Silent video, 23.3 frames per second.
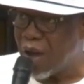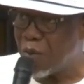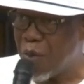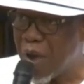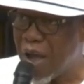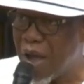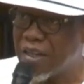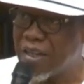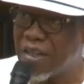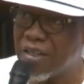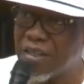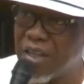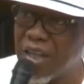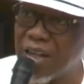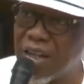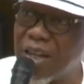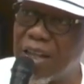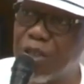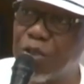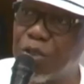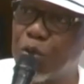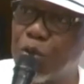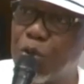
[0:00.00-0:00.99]
And why I
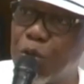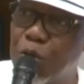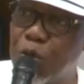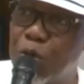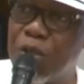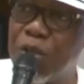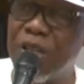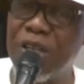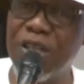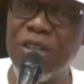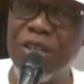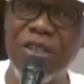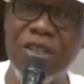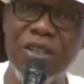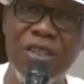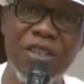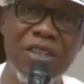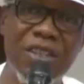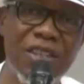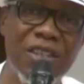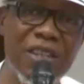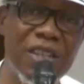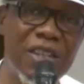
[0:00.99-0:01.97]
decided to do
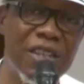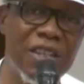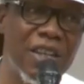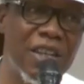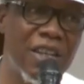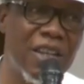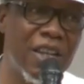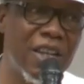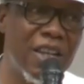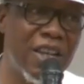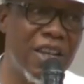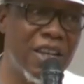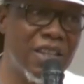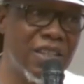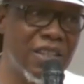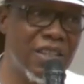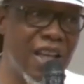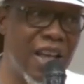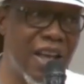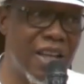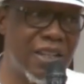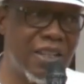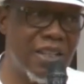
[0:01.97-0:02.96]
this is